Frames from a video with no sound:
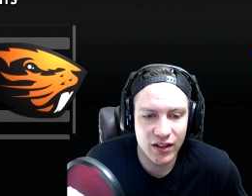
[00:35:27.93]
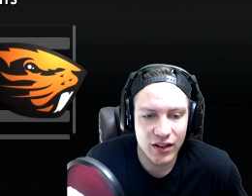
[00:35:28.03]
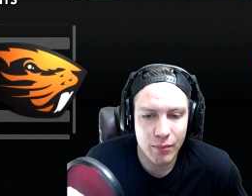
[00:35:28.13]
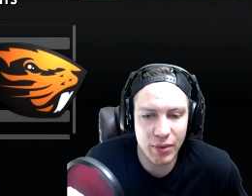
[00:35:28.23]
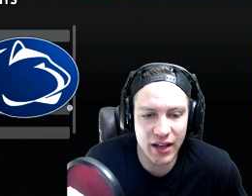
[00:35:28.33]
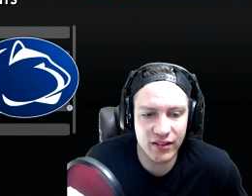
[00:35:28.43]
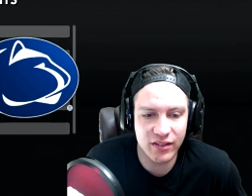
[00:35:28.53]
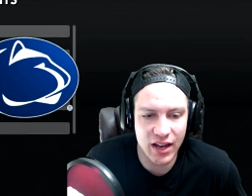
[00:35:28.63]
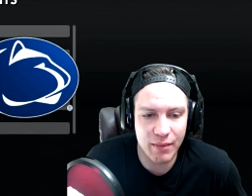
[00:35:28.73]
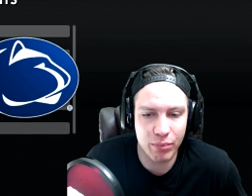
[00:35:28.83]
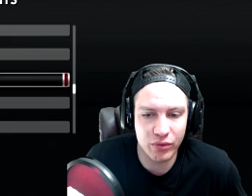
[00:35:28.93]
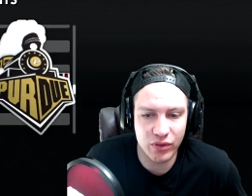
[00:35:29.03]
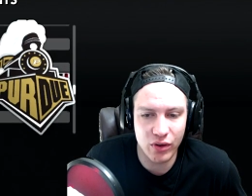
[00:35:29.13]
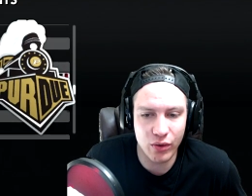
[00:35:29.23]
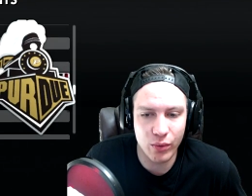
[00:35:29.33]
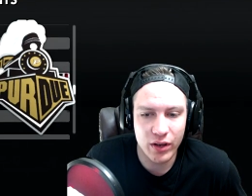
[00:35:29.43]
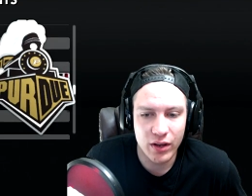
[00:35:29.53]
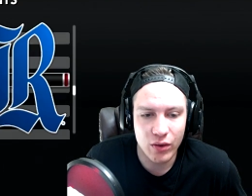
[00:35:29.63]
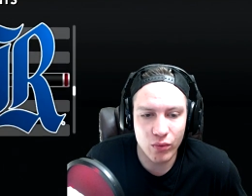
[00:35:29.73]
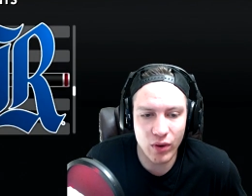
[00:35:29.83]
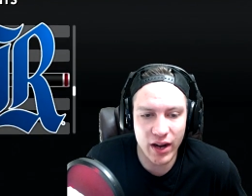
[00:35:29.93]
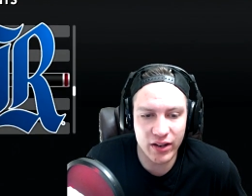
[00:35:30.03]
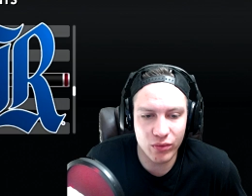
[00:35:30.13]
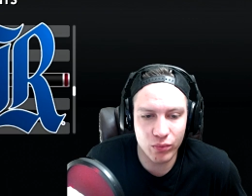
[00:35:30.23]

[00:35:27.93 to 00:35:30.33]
Penn State, Purdue, Rice,